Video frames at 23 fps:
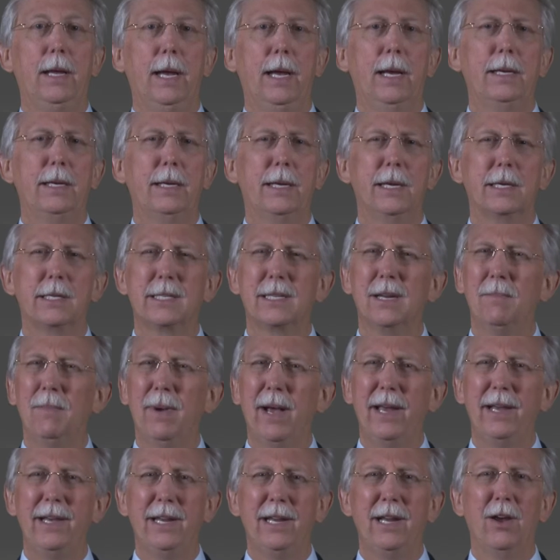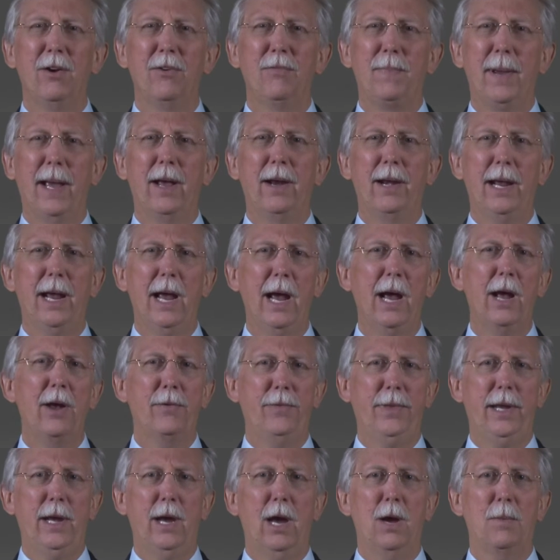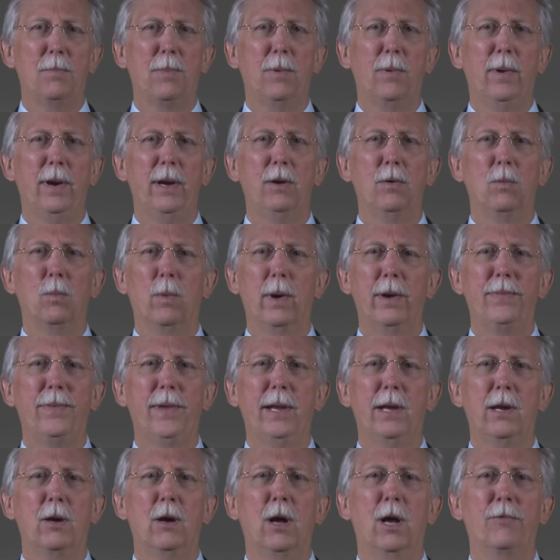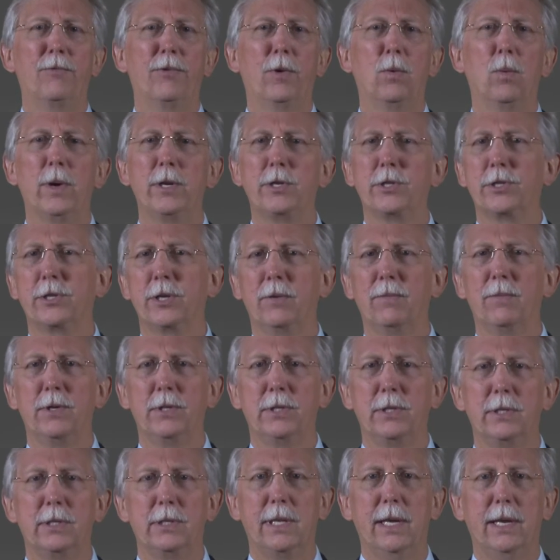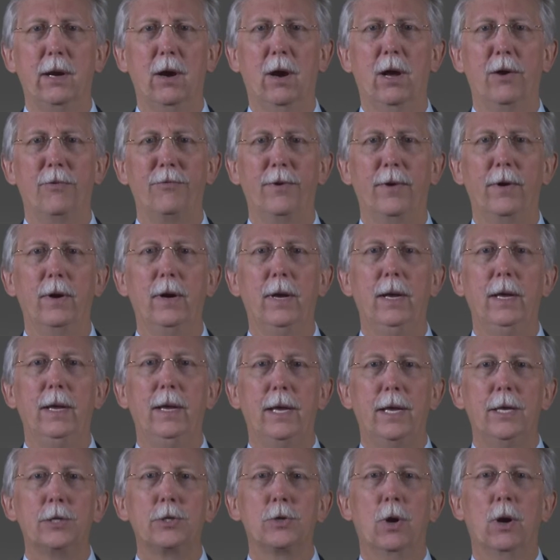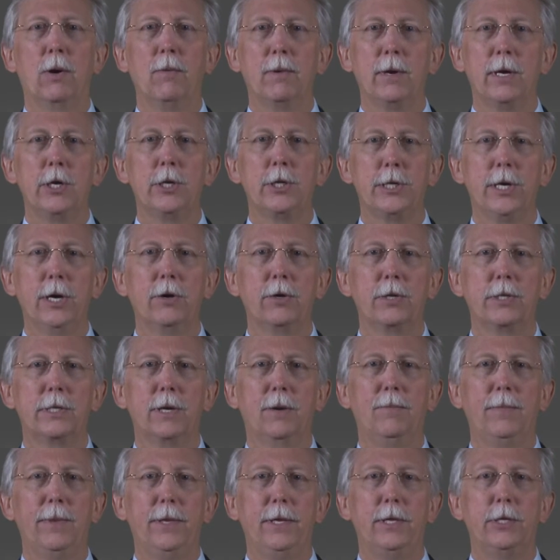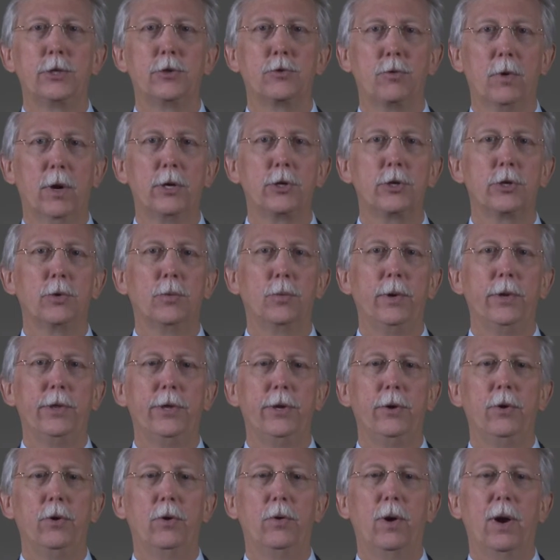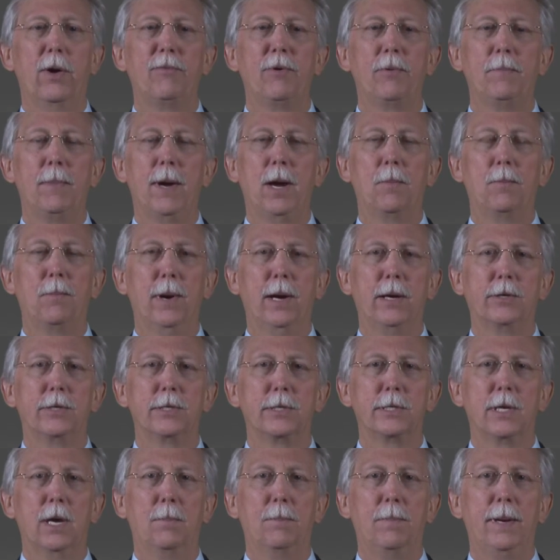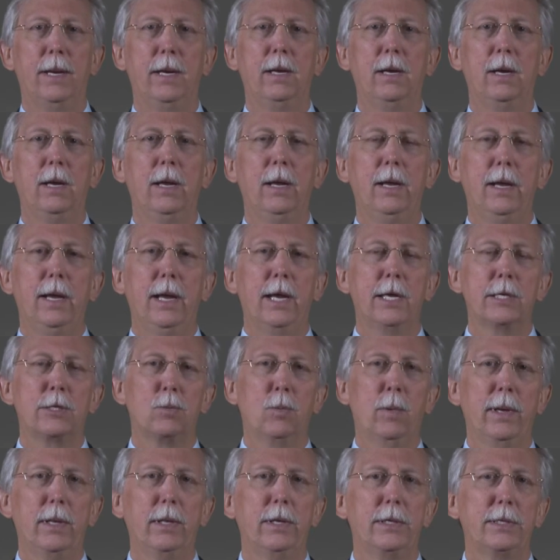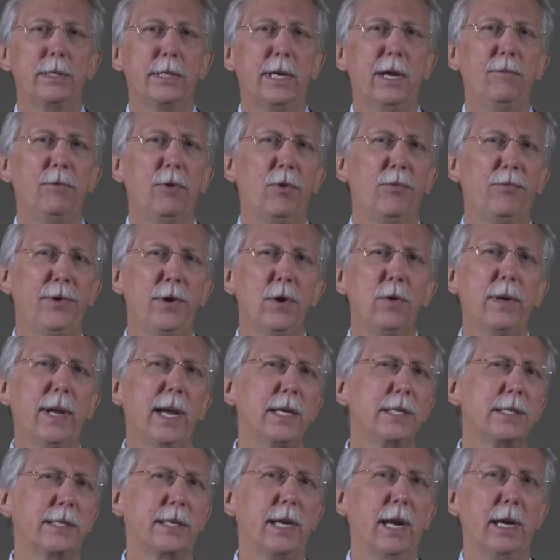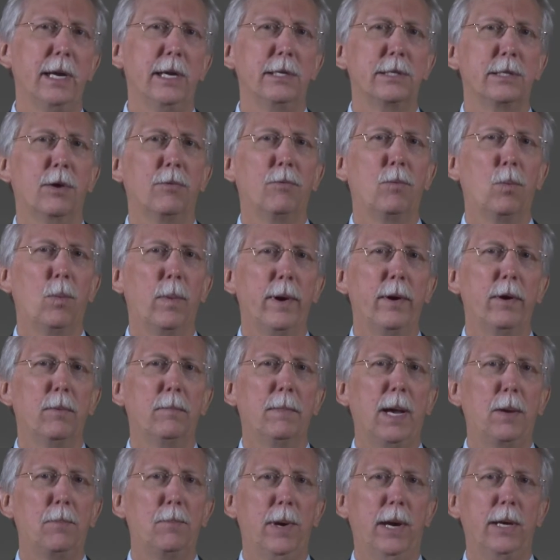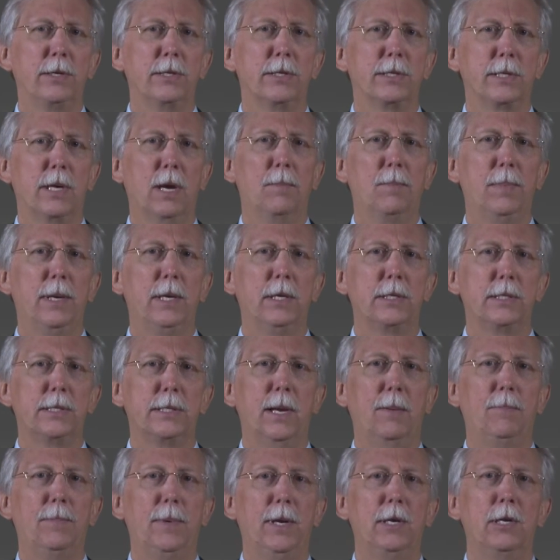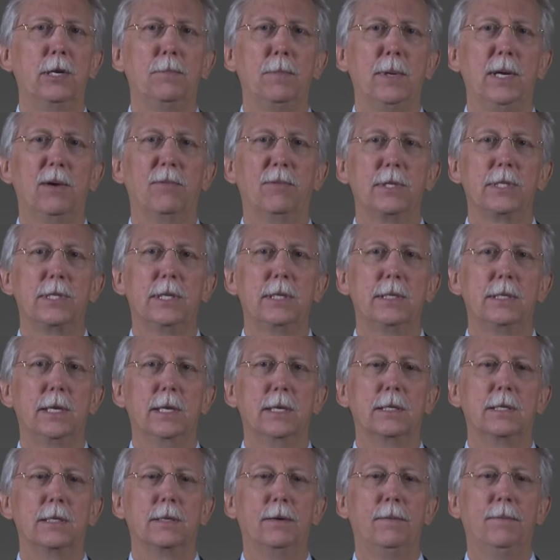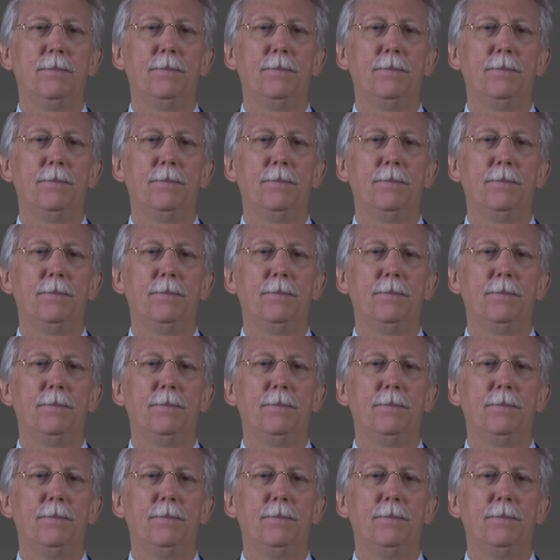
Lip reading: and to get some idea about how they operate, what they can offer, what services they offer. And so I'm going to share some of the structure with you of a malpractice company, as well as give you a few case studies of where a malpractice company has stepped in to be of assistance.